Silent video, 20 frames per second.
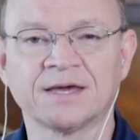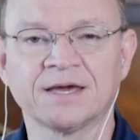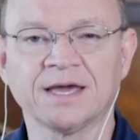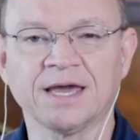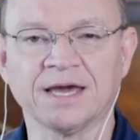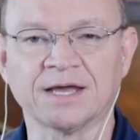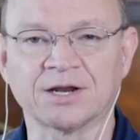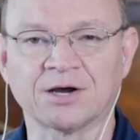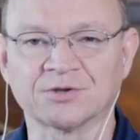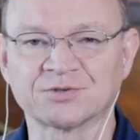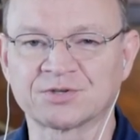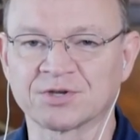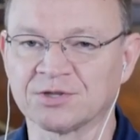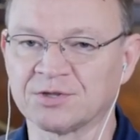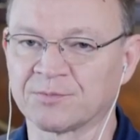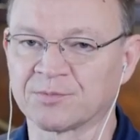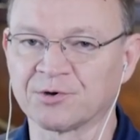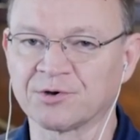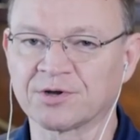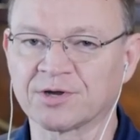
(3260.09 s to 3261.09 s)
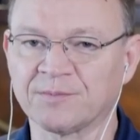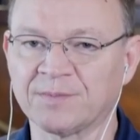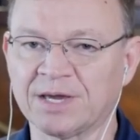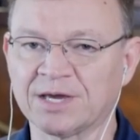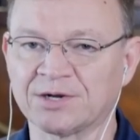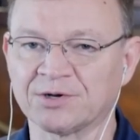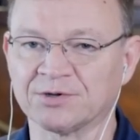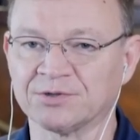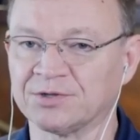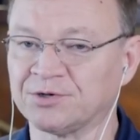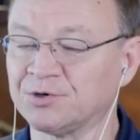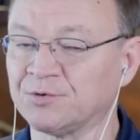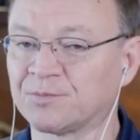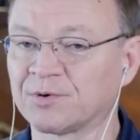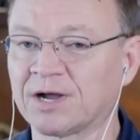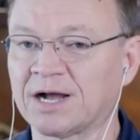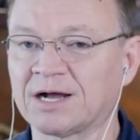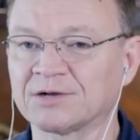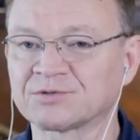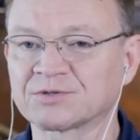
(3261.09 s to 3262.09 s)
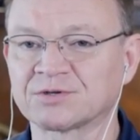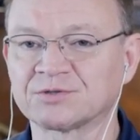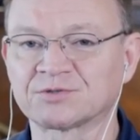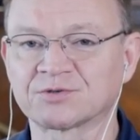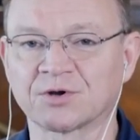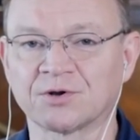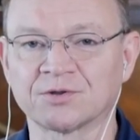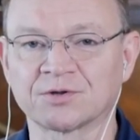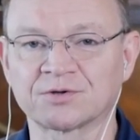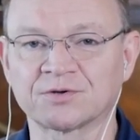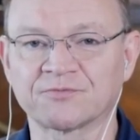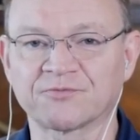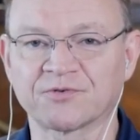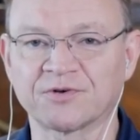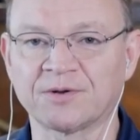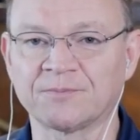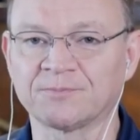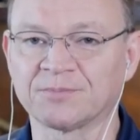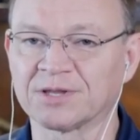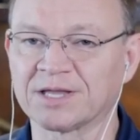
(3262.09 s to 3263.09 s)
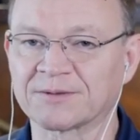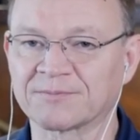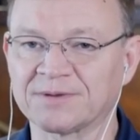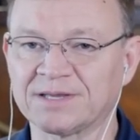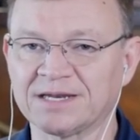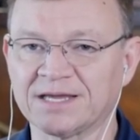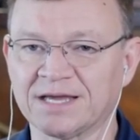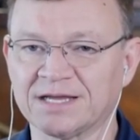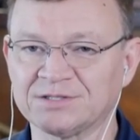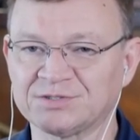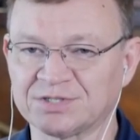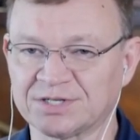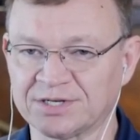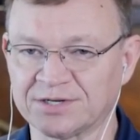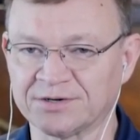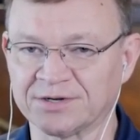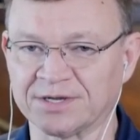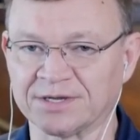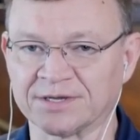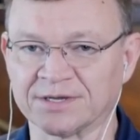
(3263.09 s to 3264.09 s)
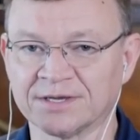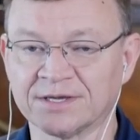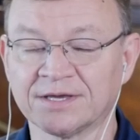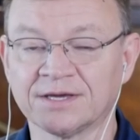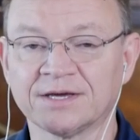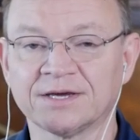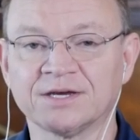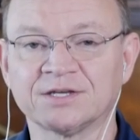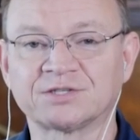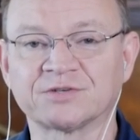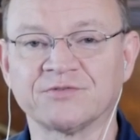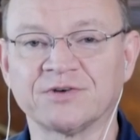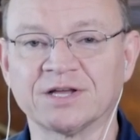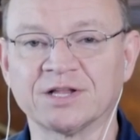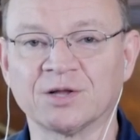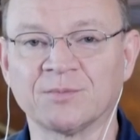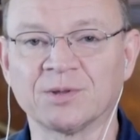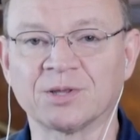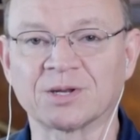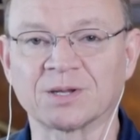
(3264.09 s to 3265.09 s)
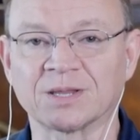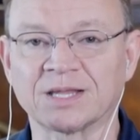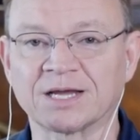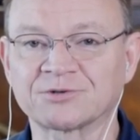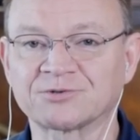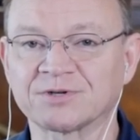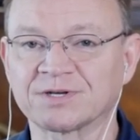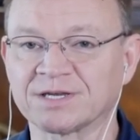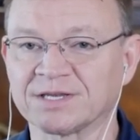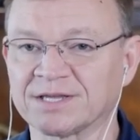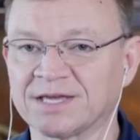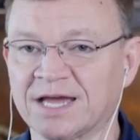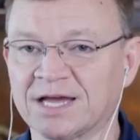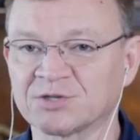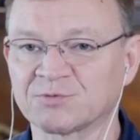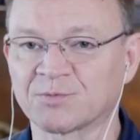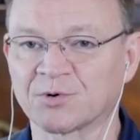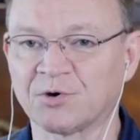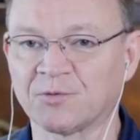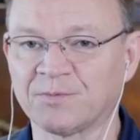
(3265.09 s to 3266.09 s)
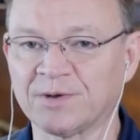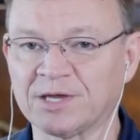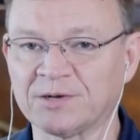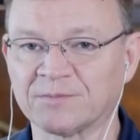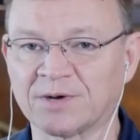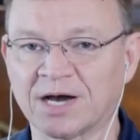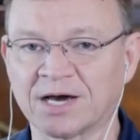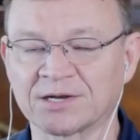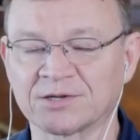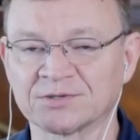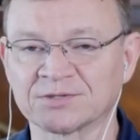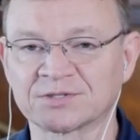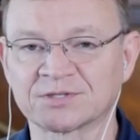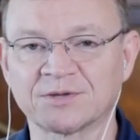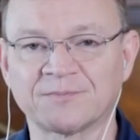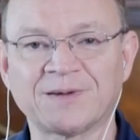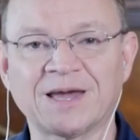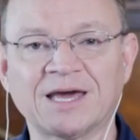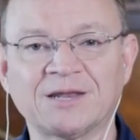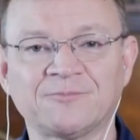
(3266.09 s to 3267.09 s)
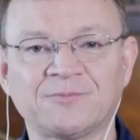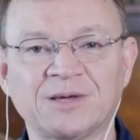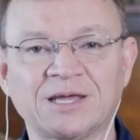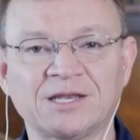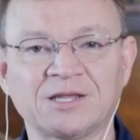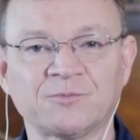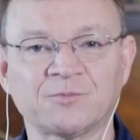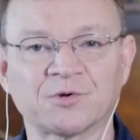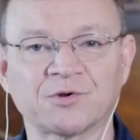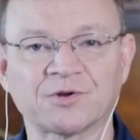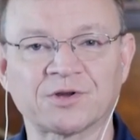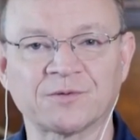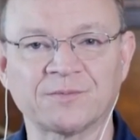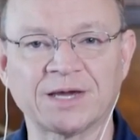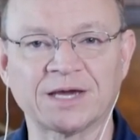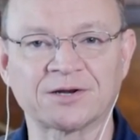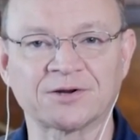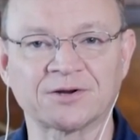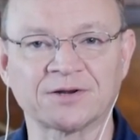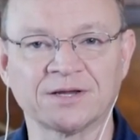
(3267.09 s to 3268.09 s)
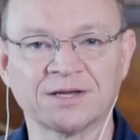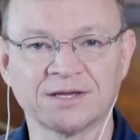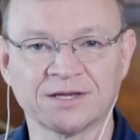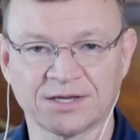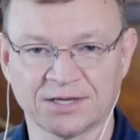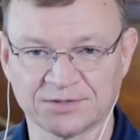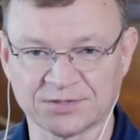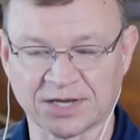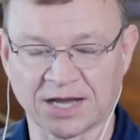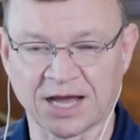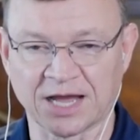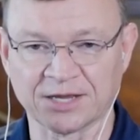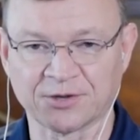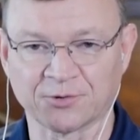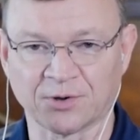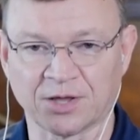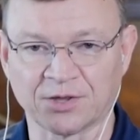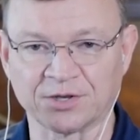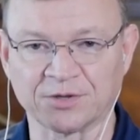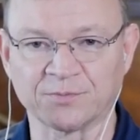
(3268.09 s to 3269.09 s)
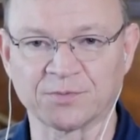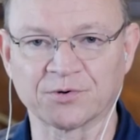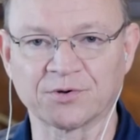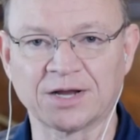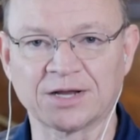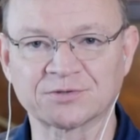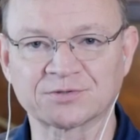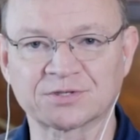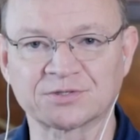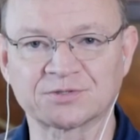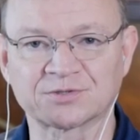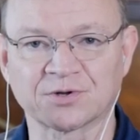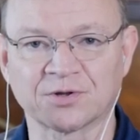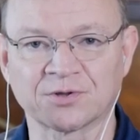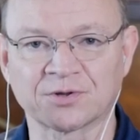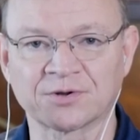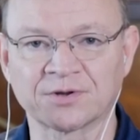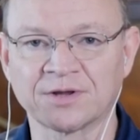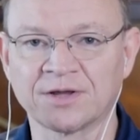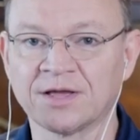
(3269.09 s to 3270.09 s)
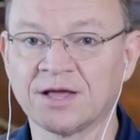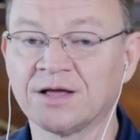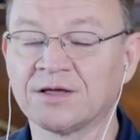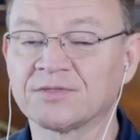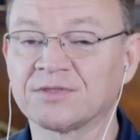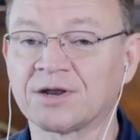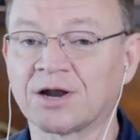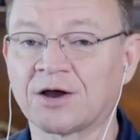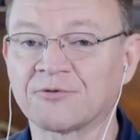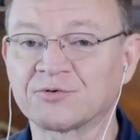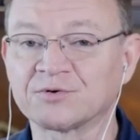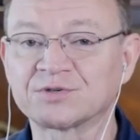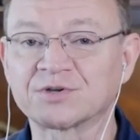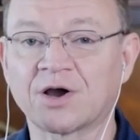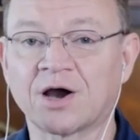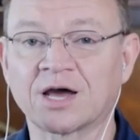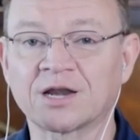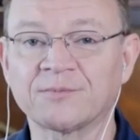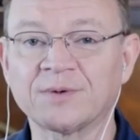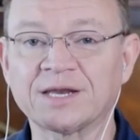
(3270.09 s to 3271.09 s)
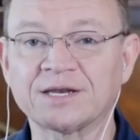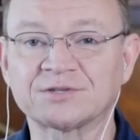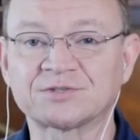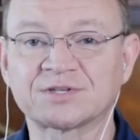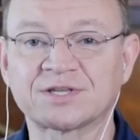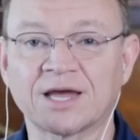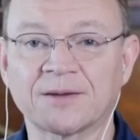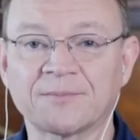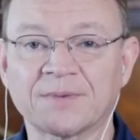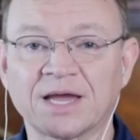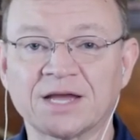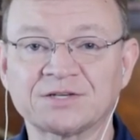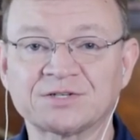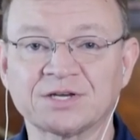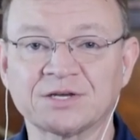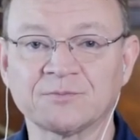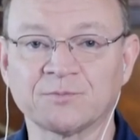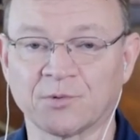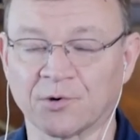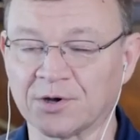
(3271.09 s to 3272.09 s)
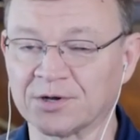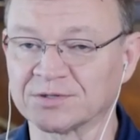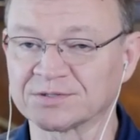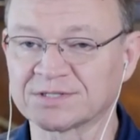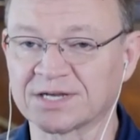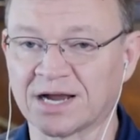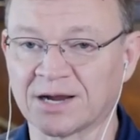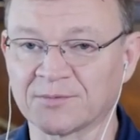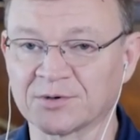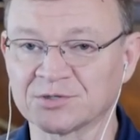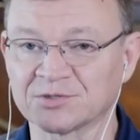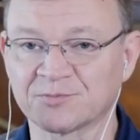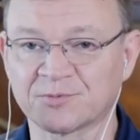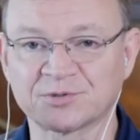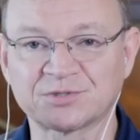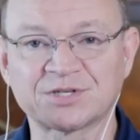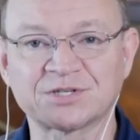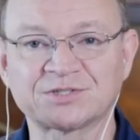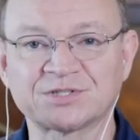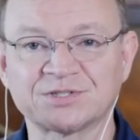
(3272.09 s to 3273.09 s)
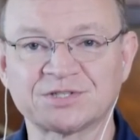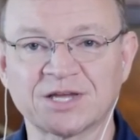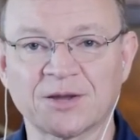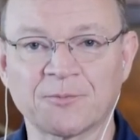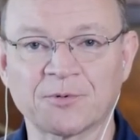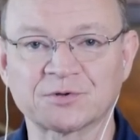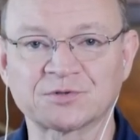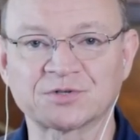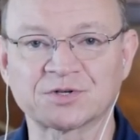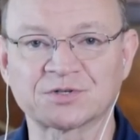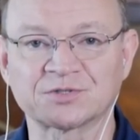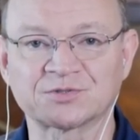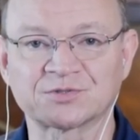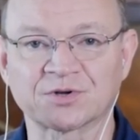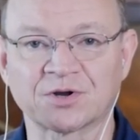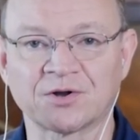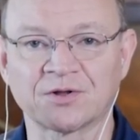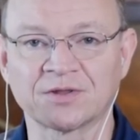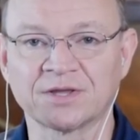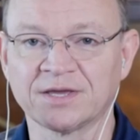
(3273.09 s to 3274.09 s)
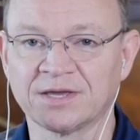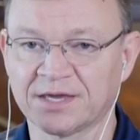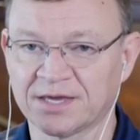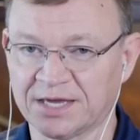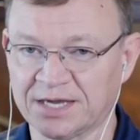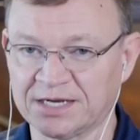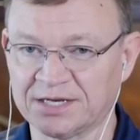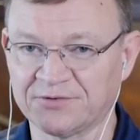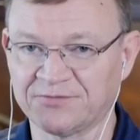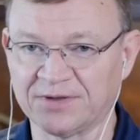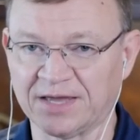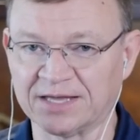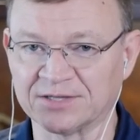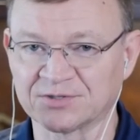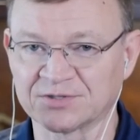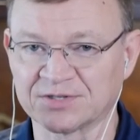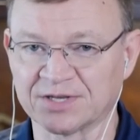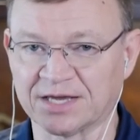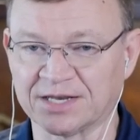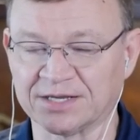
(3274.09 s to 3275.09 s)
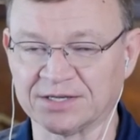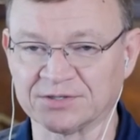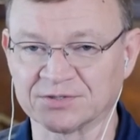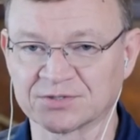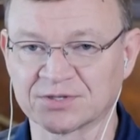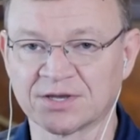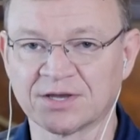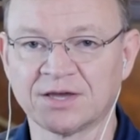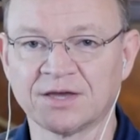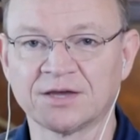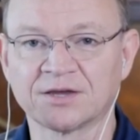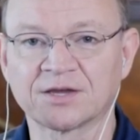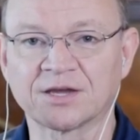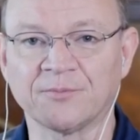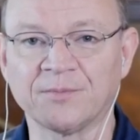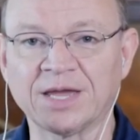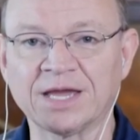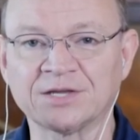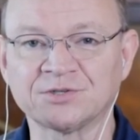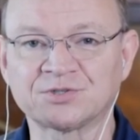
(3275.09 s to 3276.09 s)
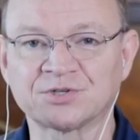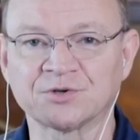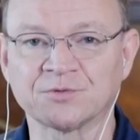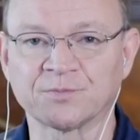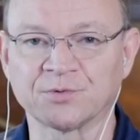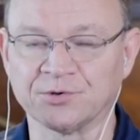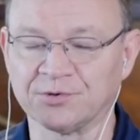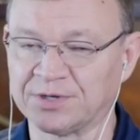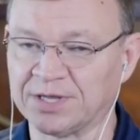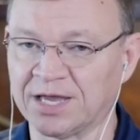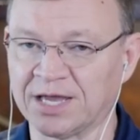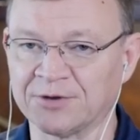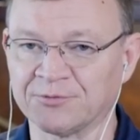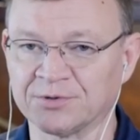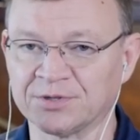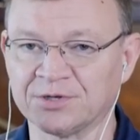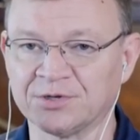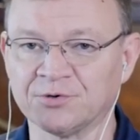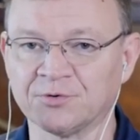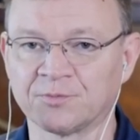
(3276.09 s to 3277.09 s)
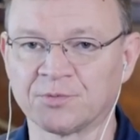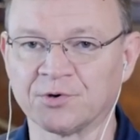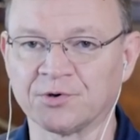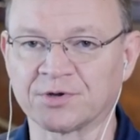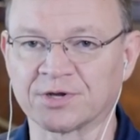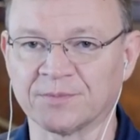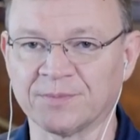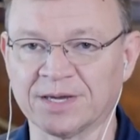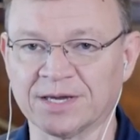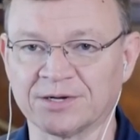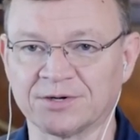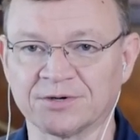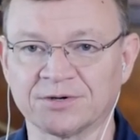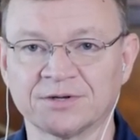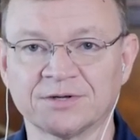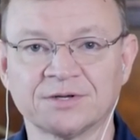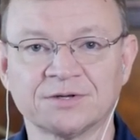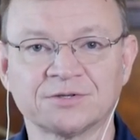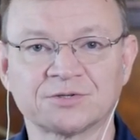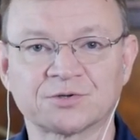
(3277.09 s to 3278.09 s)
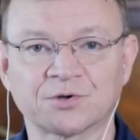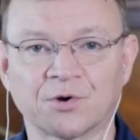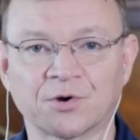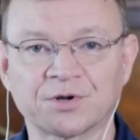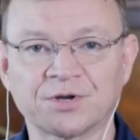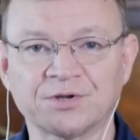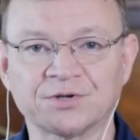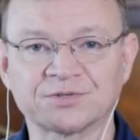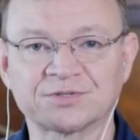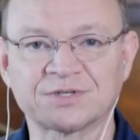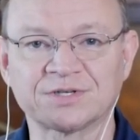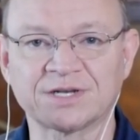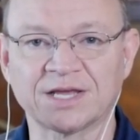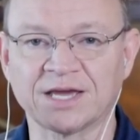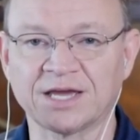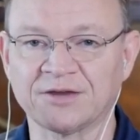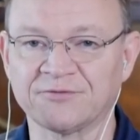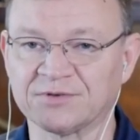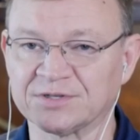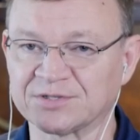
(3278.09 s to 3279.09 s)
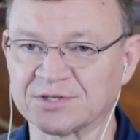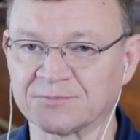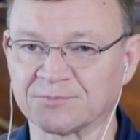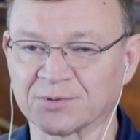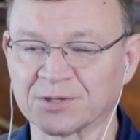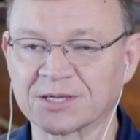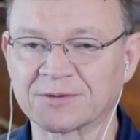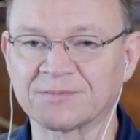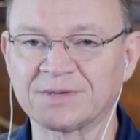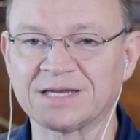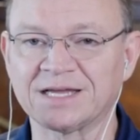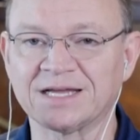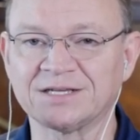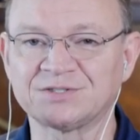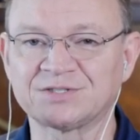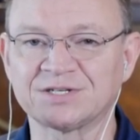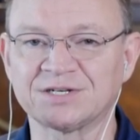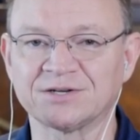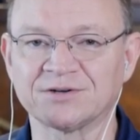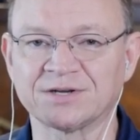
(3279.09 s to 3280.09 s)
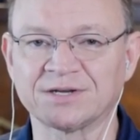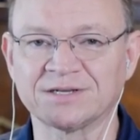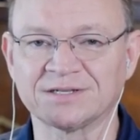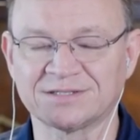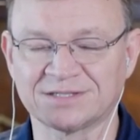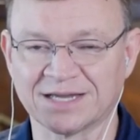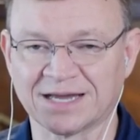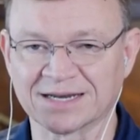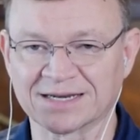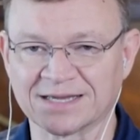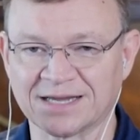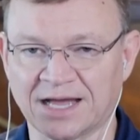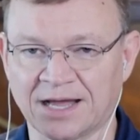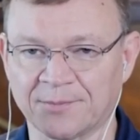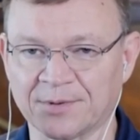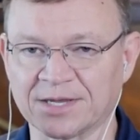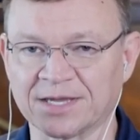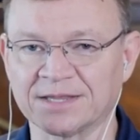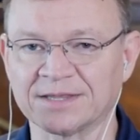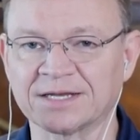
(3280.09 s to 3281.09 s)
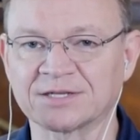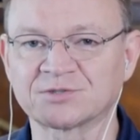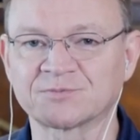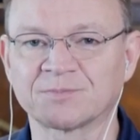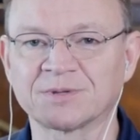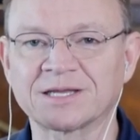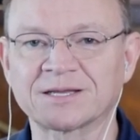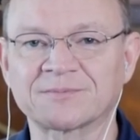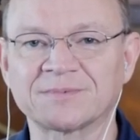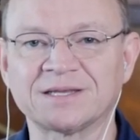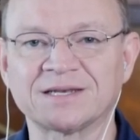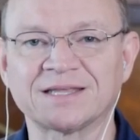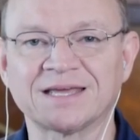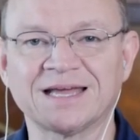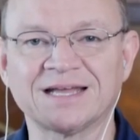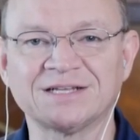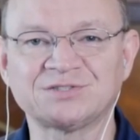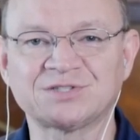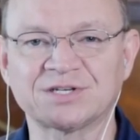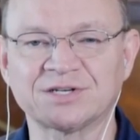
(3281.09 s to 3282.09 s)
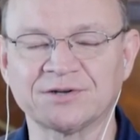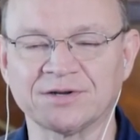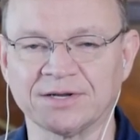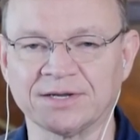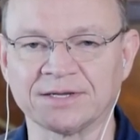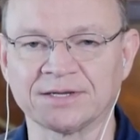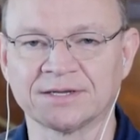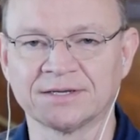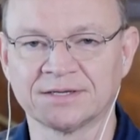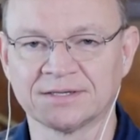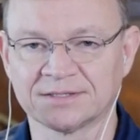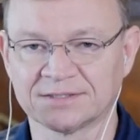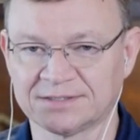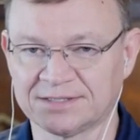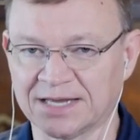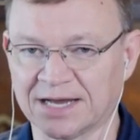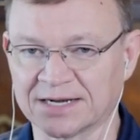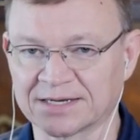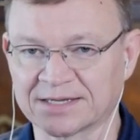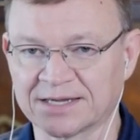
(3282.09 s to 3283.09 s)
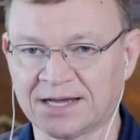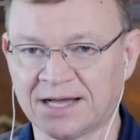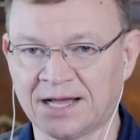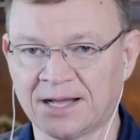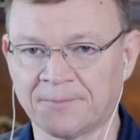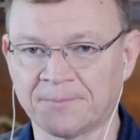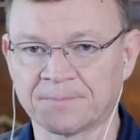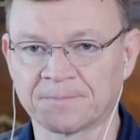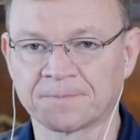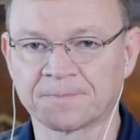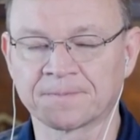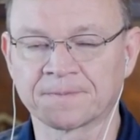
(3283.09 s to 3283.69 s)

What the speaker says: And also the Brew Commander, the new brewhouse controller from Blickman Engineering. It's available in electric and gas propane models. The patent-pending Brew Commander is a high-quality brewhouse controller that offers automated step mashing, boil timers, precision temperature control, and advanced settings. Command your brew day with the new Brew Commander. To order yours today, visit blickmanengineering.com. Again, that's blickmanengineering.com.